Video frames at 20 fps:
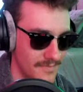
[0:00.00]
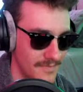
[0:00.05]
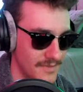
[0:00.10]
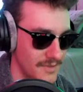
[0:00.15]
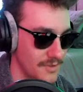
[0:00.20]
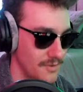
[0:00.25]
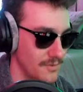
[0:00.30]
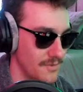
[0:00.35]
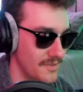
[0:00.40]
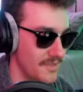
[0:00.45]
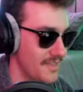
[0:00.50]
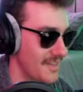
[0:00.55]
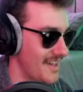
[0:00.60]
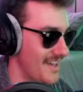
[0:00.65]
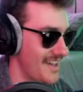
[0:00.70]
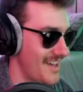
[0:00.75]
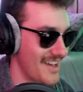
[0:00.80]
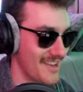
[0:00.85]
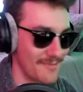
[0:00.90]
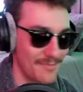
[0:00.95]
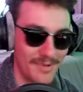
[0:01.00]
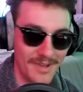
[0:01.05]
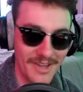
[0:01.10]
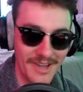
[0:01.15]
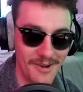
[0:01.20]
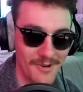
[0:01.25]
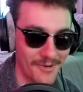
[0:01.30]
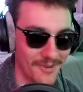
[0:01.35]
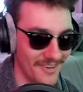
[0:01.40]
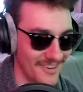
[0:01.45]
Dude, that
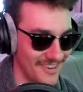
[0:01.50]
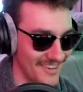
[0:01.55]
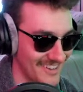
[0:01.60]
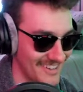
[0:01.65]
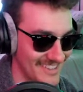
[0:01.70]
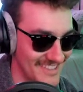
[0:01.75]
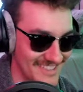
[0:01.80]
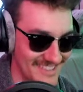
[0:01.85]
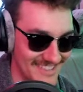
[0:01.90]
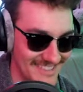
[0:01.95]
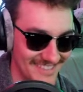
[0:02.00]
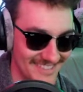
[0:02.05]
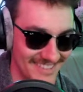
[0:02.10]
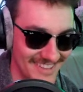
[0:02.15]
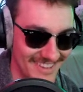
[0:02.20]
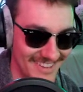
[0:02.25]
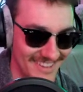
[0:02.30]
power on is...